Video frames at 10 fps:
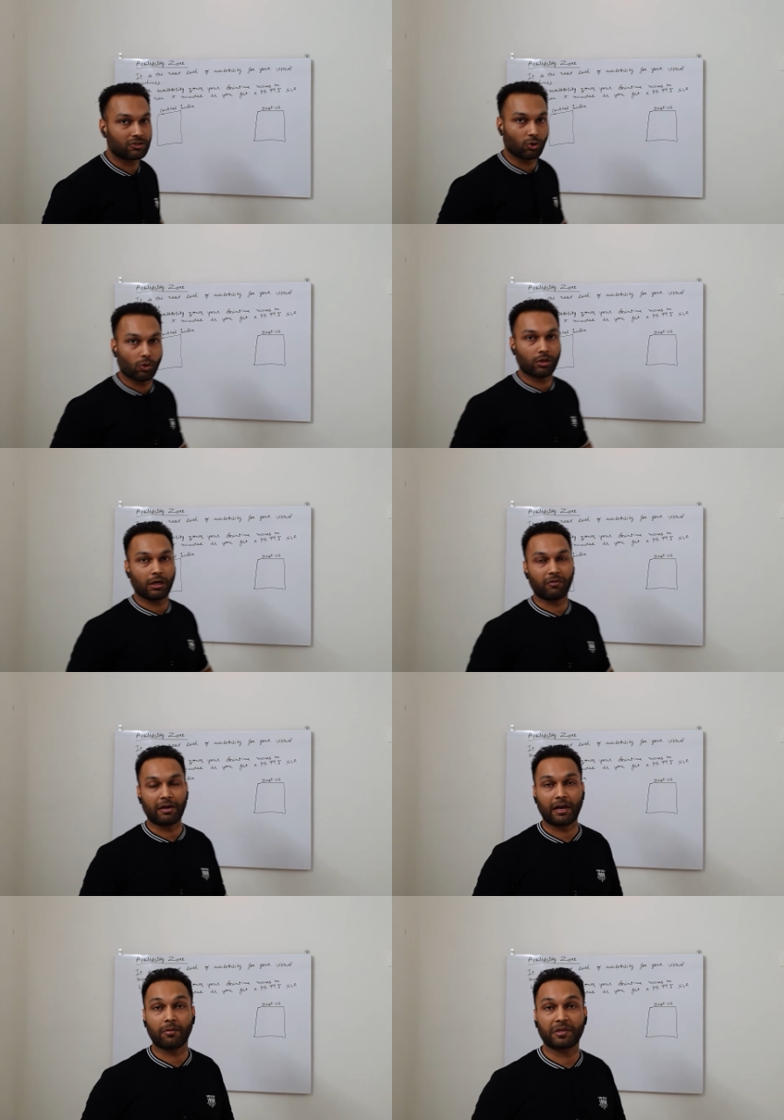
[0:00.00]
zone,
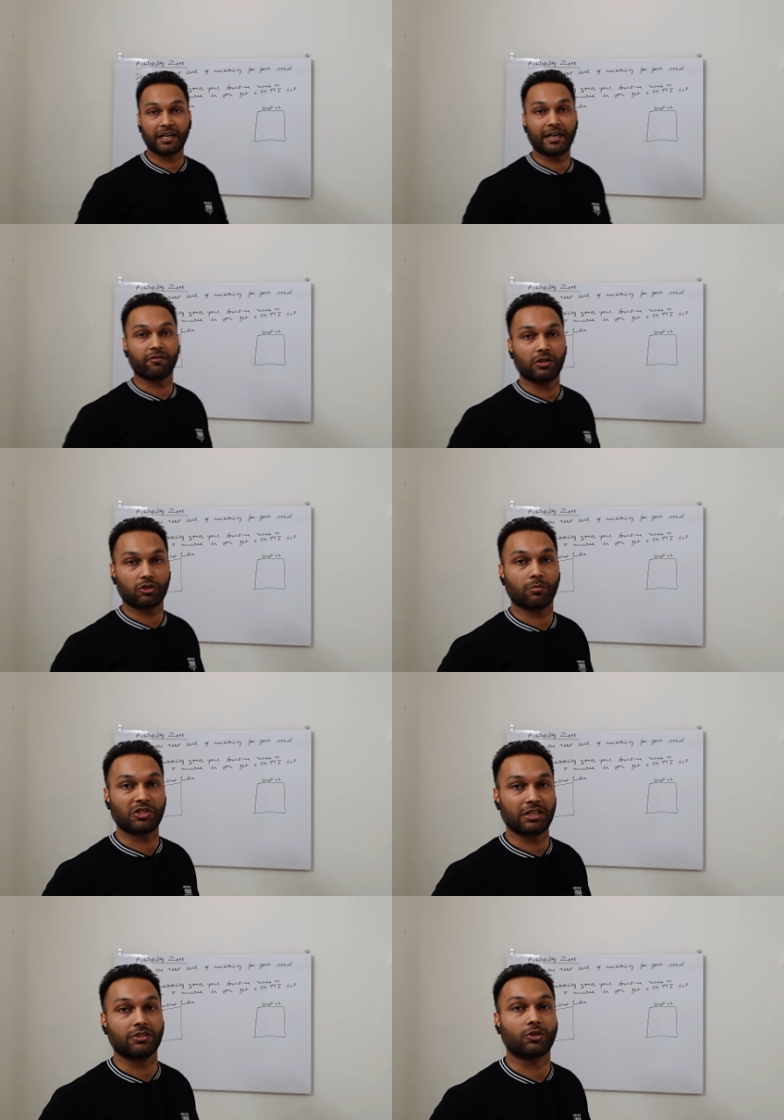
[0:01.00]
when I'm creating virtual
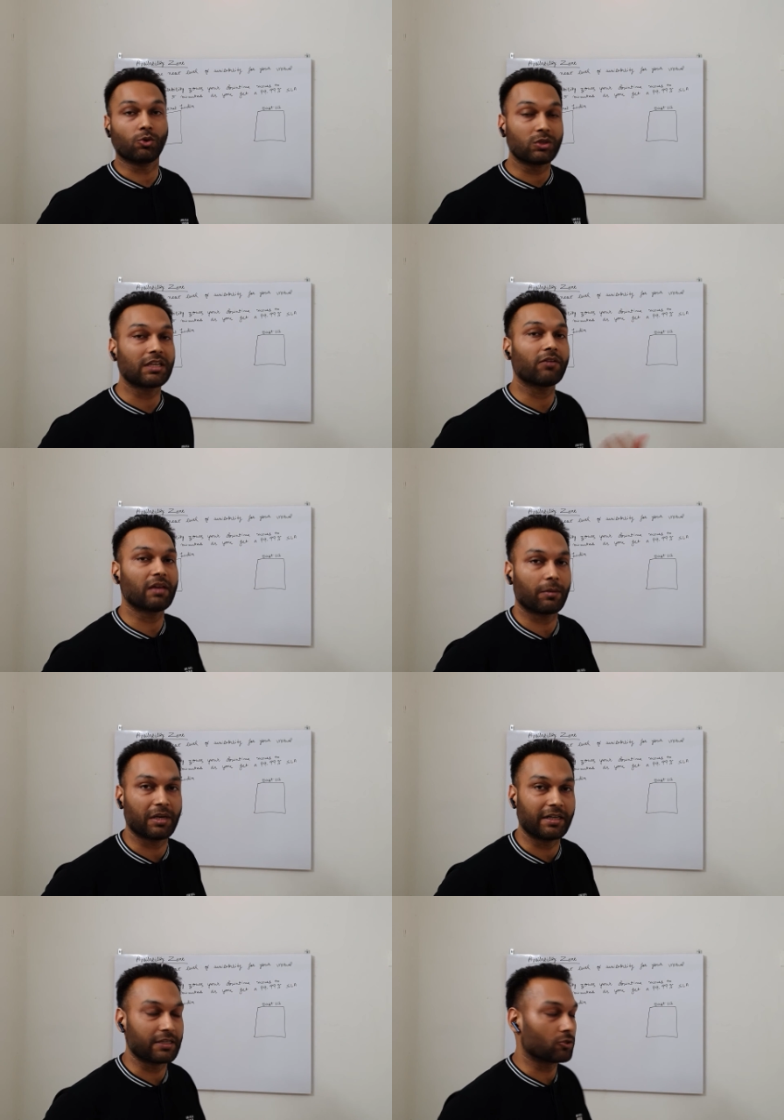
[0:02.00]
machines using availability